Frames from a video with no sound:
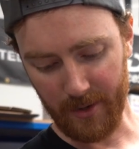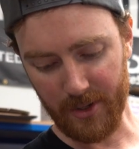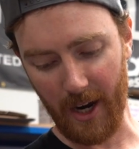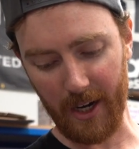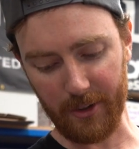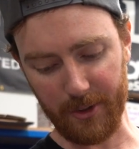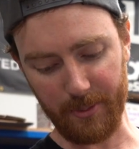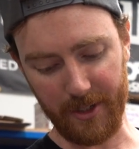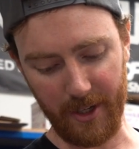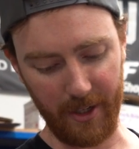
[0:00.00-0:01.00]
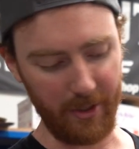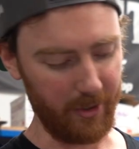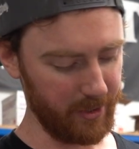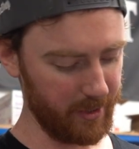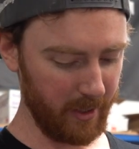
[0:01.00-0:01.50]
shackles,
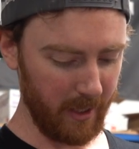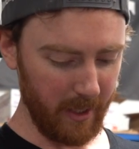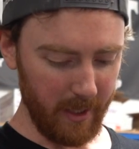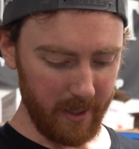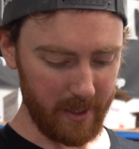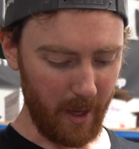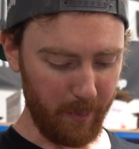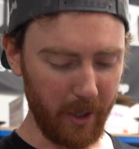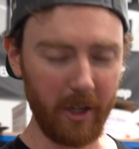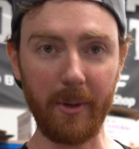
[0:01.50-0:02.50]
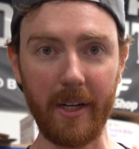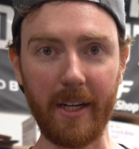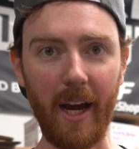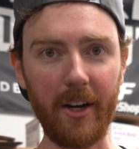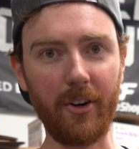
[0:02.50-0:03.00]
materials, separate them into
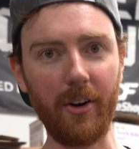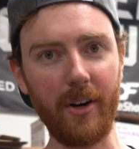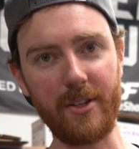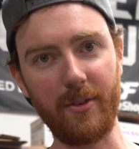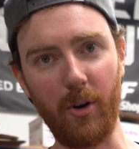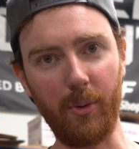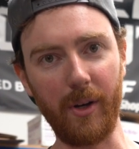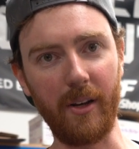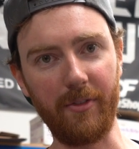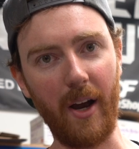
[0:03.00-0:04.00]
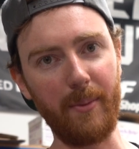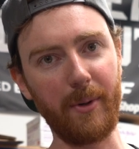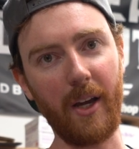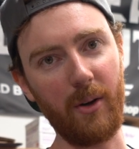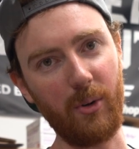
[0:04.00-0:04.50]
categories of what we need to
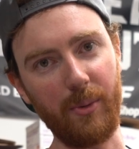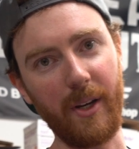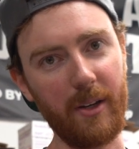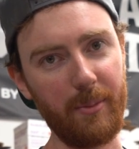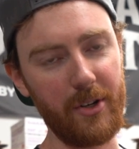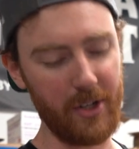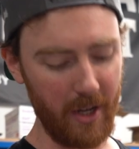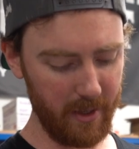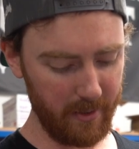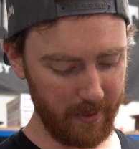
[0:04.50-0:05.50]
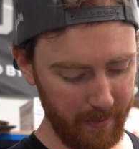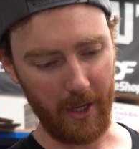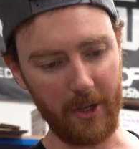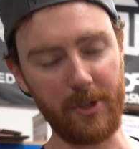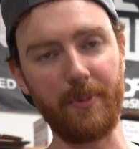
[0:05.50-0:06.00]
fabricate, what we need to machine,
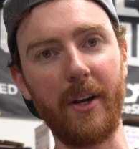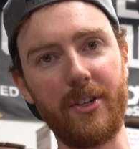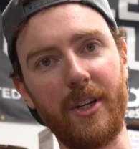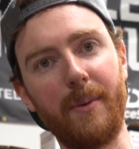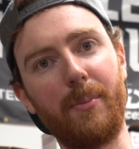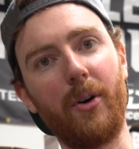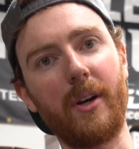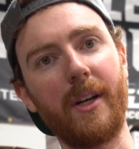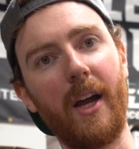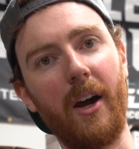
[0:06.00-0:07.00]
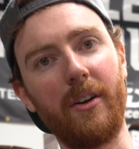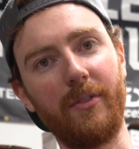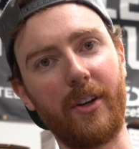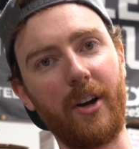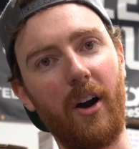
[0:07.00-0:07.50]
get a spreadsheet broken down of
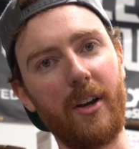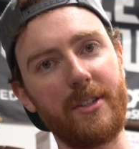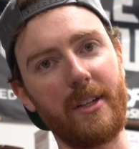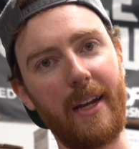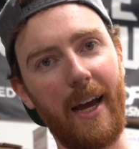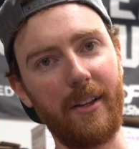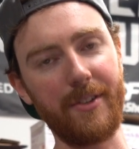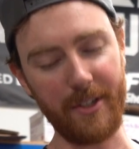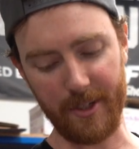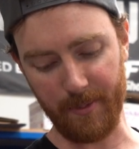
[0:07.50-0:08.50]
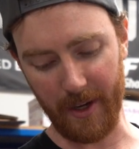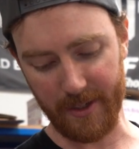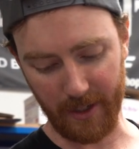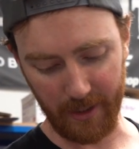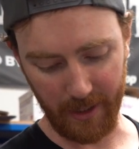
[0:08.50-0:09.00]
the cost analysis
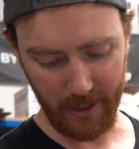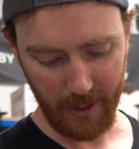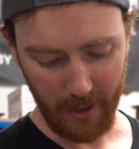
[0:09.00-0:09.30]
basically.